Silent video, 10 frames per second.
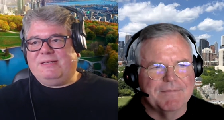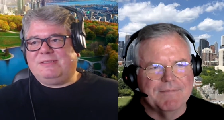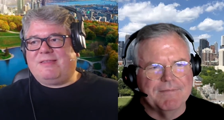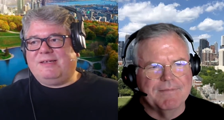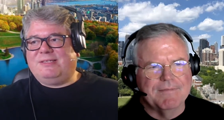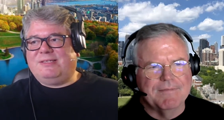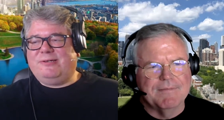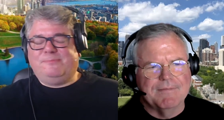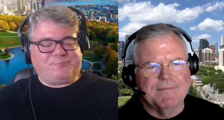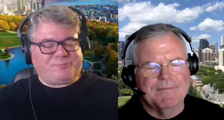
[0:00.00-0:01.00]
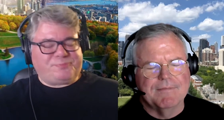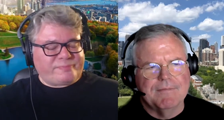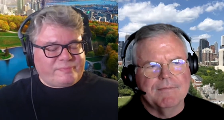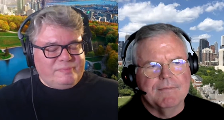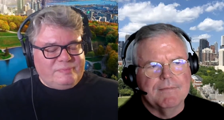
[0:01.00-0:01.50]
Speaker 1: the thing too,
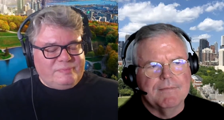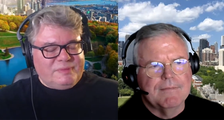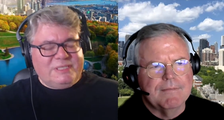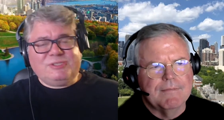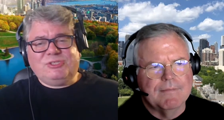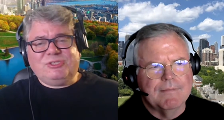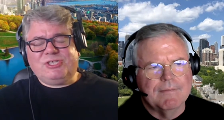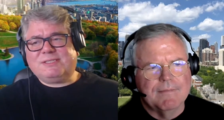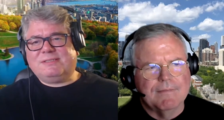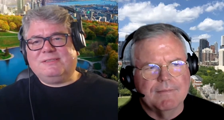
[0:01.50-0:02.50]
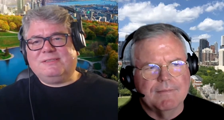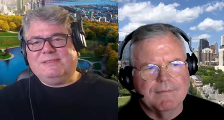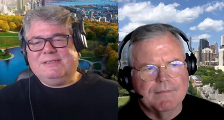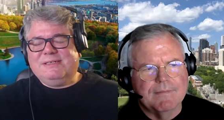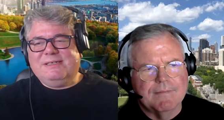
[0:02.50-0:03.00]
is just
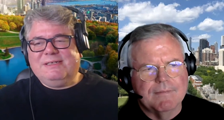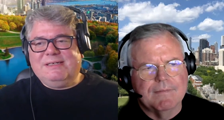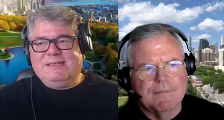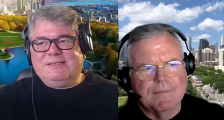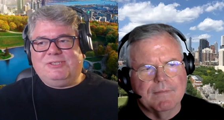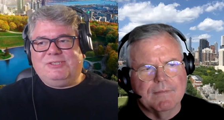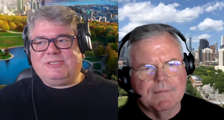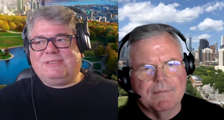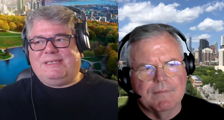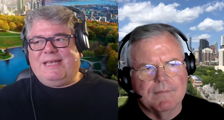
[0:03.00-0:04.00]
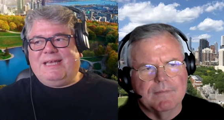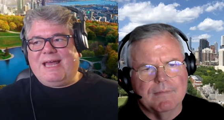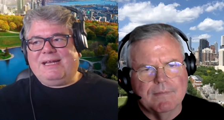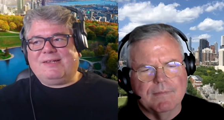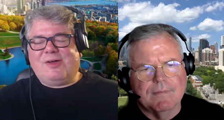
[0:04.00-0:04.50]
just get a
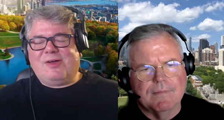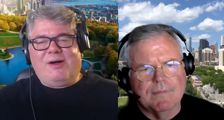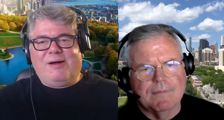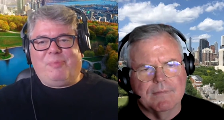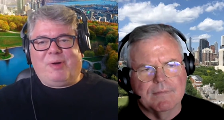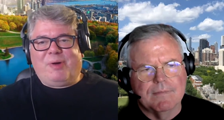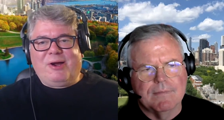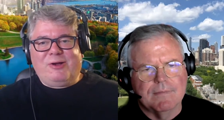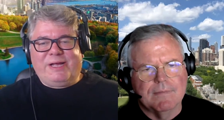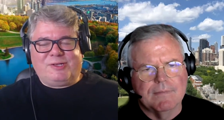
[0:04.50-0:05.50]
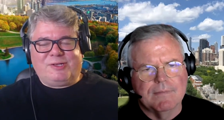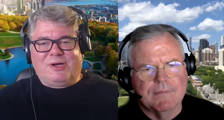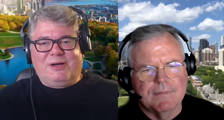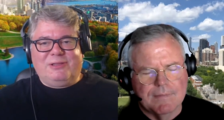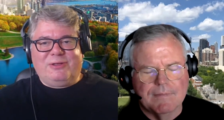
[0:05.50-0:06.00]
guitar, borrow a
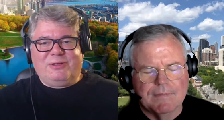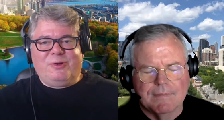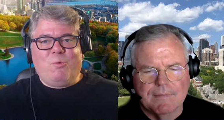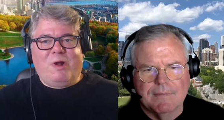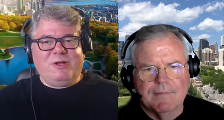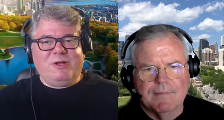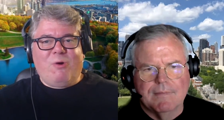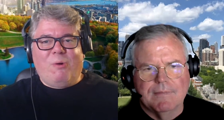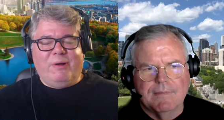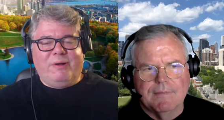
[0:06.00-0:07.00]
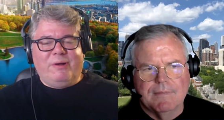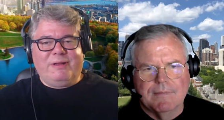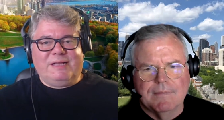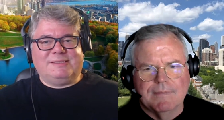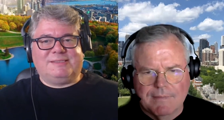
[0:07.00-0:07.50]
guitar, learn one chord,
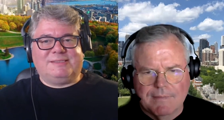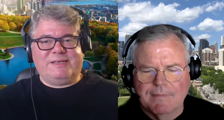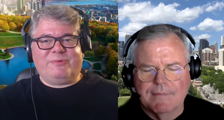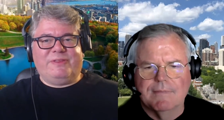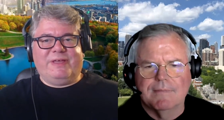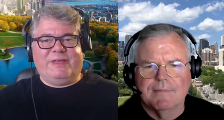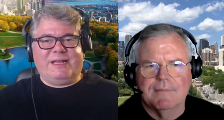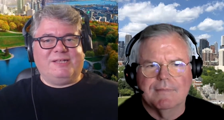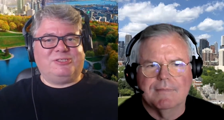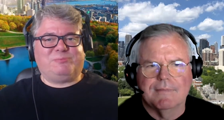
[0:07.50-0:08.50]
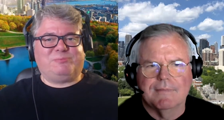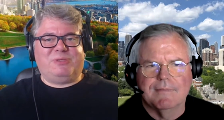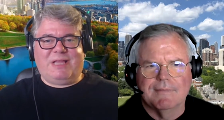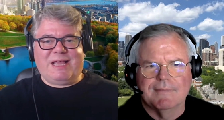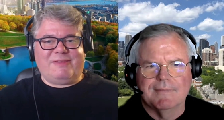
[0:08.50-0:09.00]
and sit with it, and just
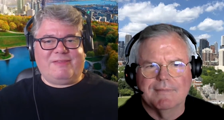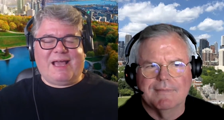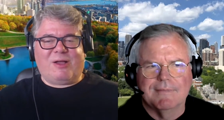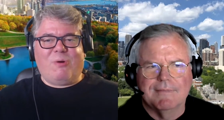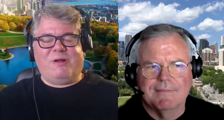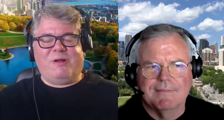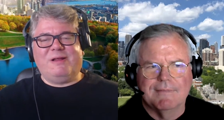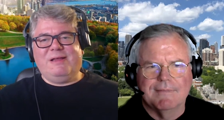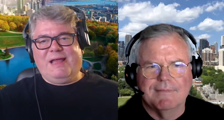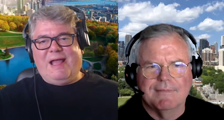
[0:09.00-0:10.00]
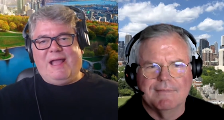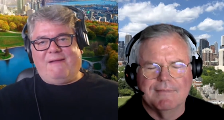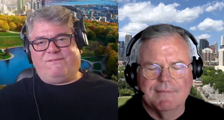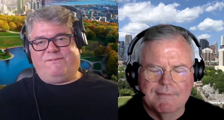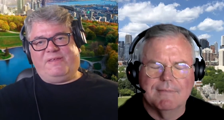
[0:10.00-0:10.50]
play that chord, and
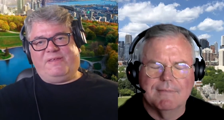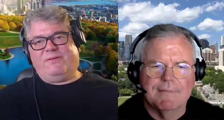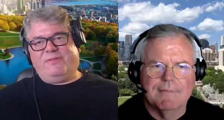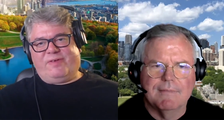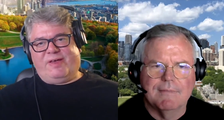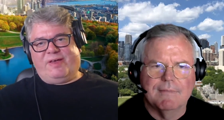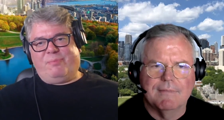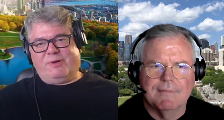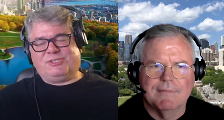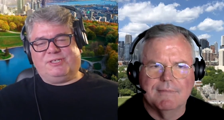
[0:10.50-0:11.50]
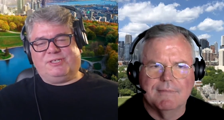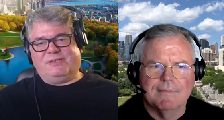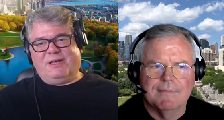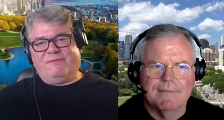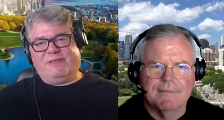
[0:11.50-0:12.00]
feel the vibration
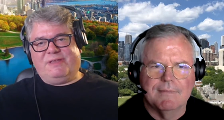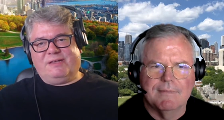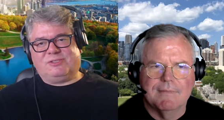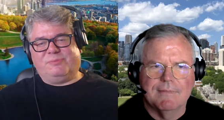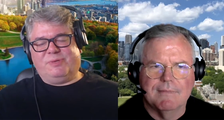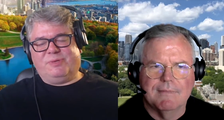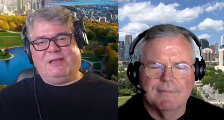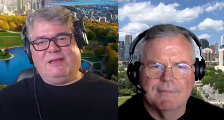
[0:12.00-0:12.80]
of the instrument,